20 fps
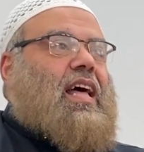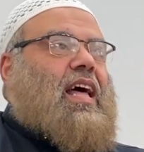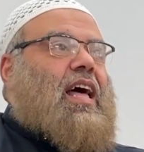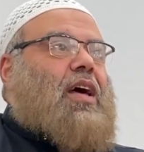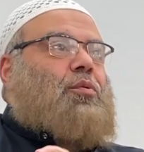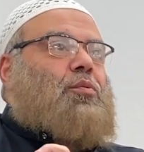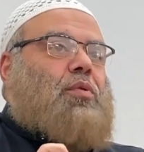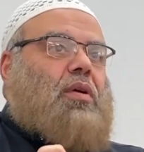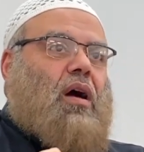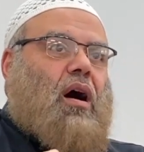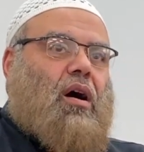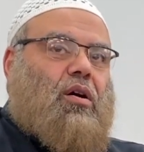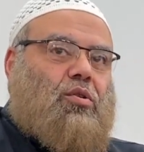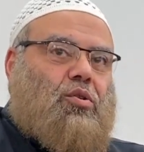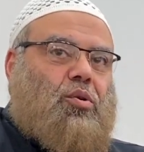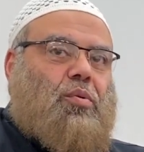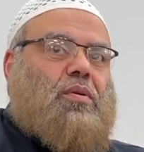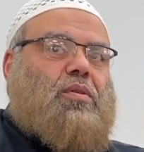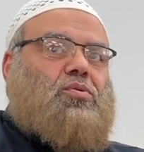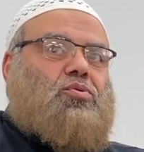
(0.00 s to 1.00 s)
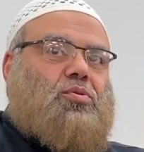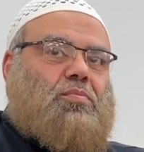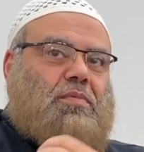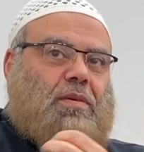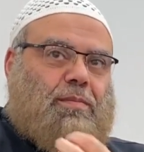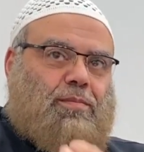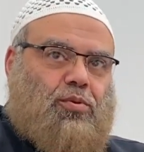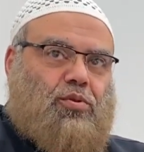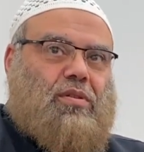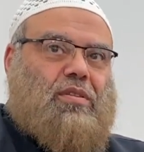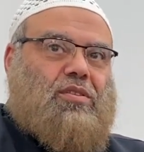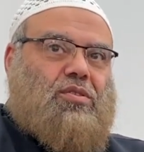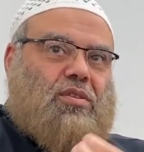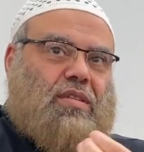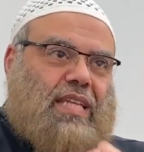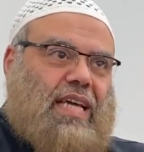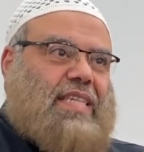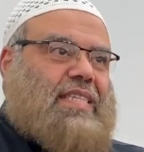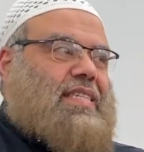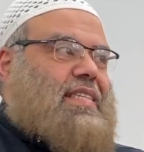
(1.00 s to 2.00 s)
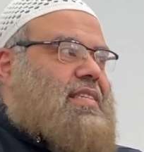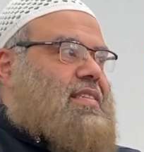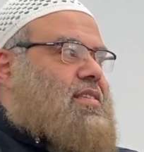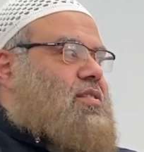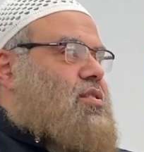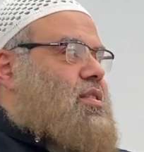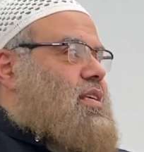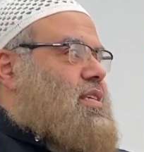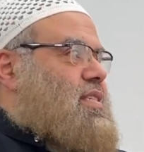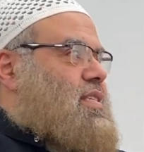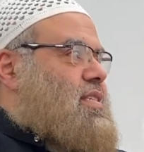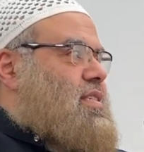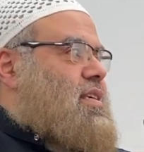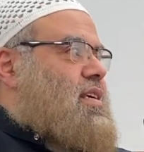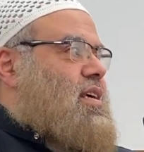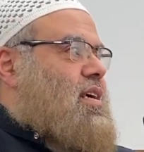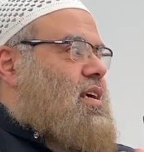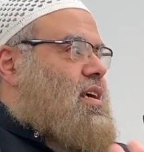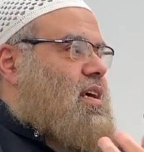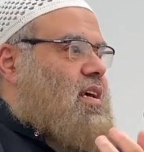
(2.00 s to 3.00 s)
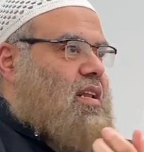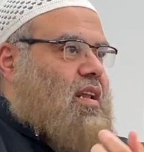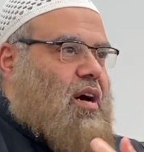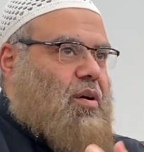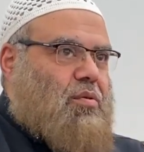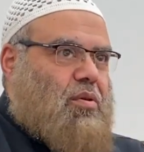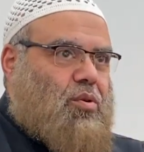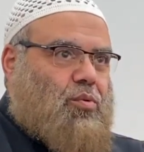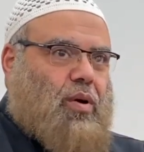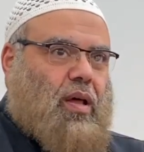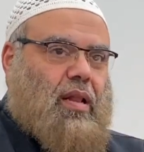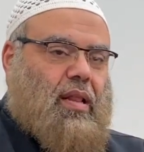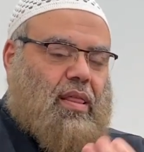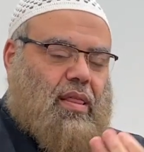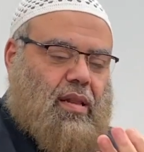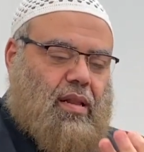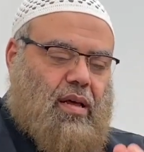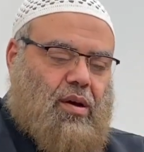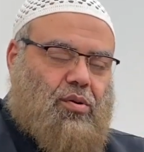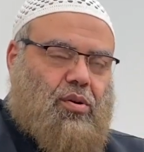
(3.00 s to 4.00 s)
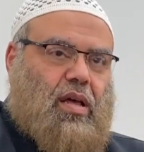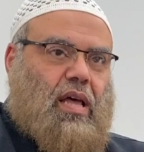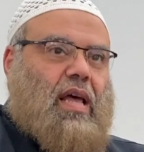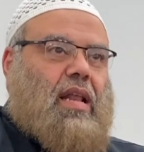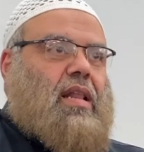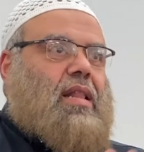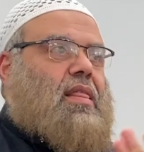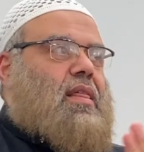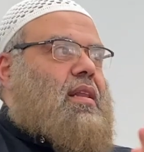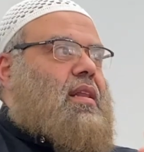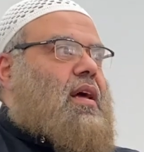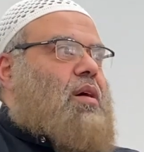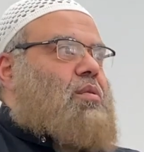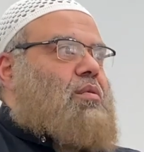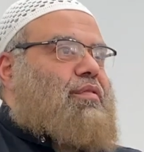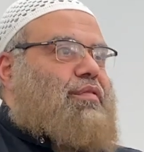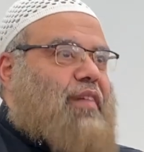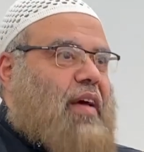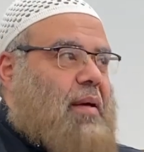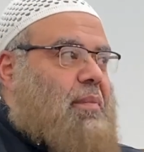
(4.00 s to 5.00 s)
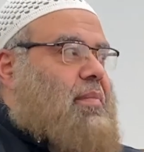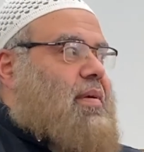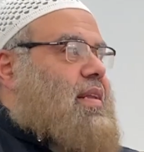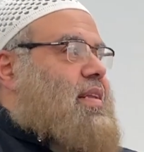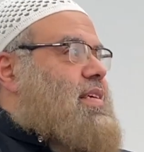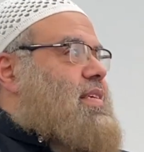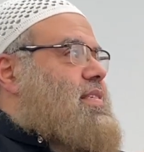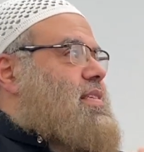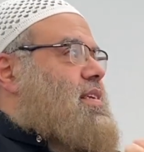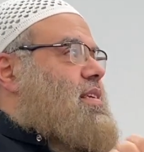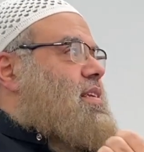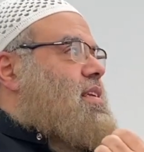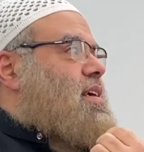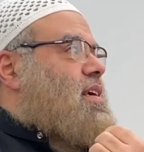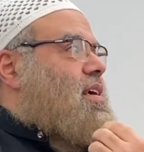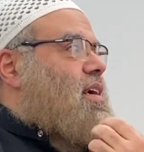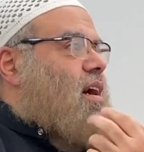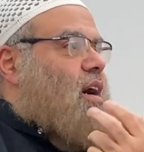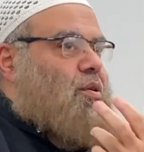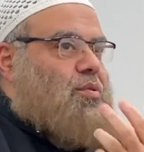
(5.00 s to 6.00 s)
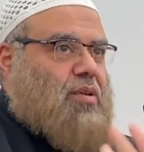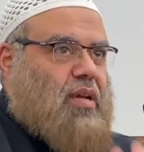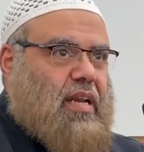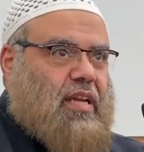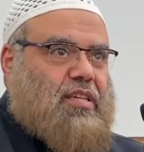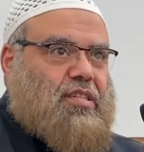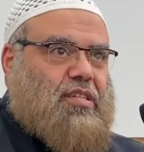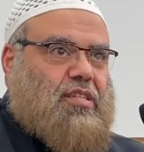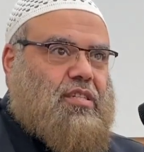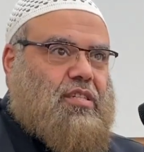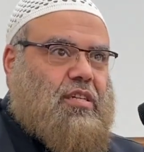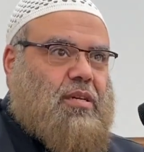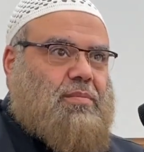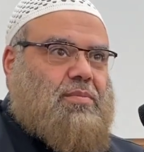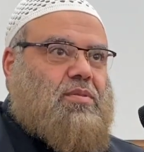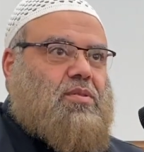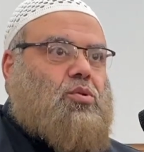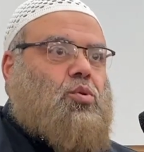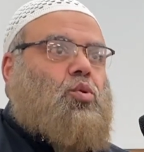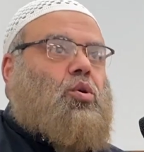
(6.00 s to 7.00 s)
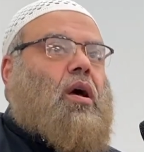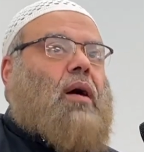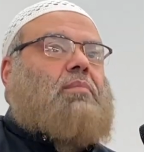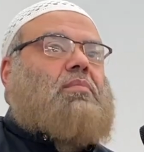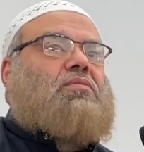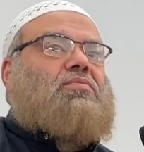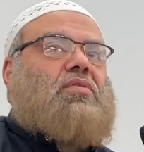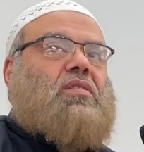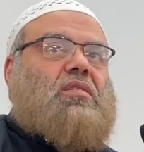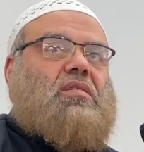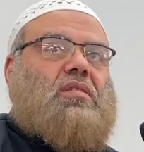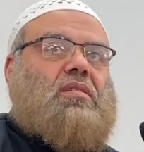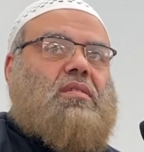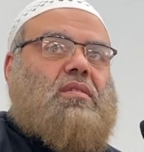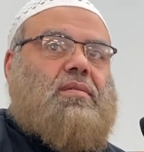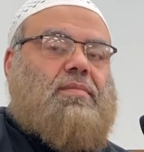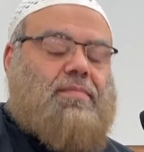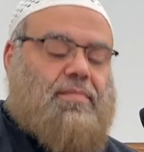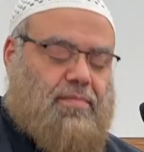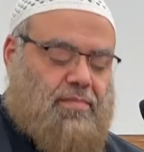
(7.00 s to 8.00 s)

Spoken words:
And we are going to be put to test to this in our wealth, in our health, in our families, in our relationships. Who comes first?